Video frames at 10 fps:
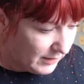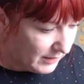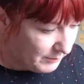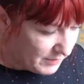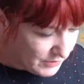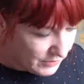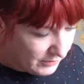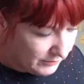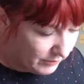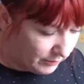I'm in the
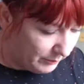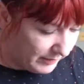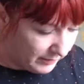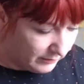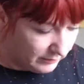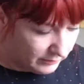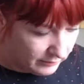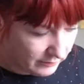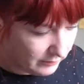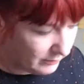totally wrong bit.
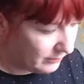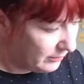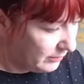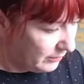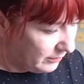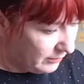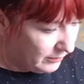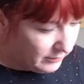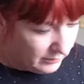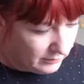
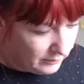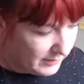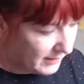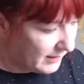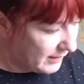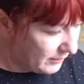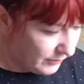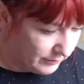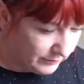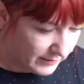Why can't I
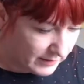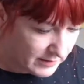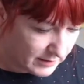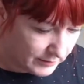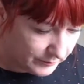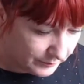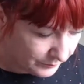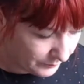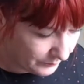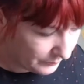not find it?
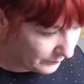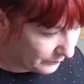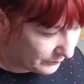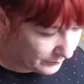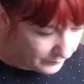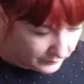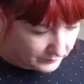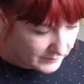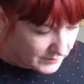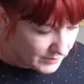
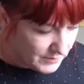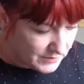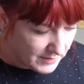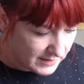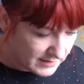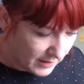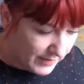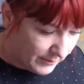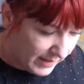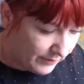It's always weird. Oh,
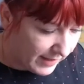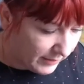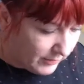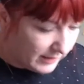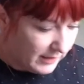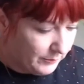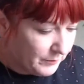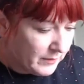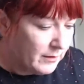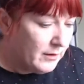there we are. Right. Okay.
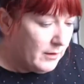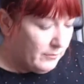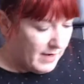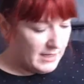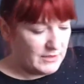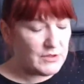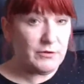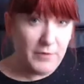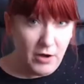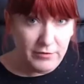Right. So
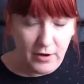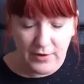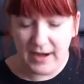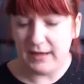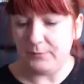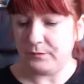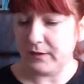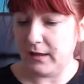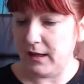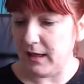448.
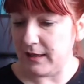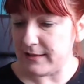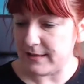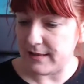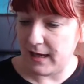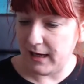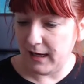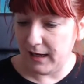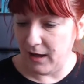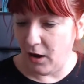It's
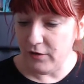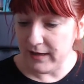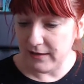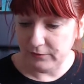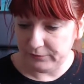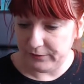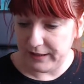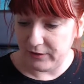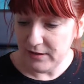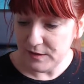a Oriental
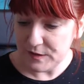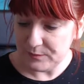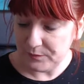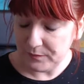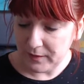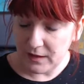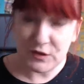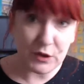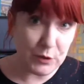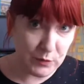fragrance.
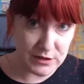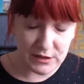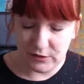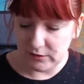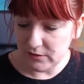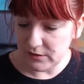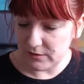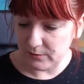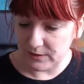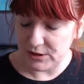It's got a woody note,
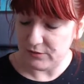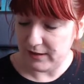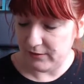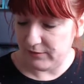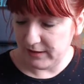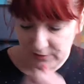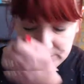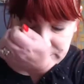which it really, really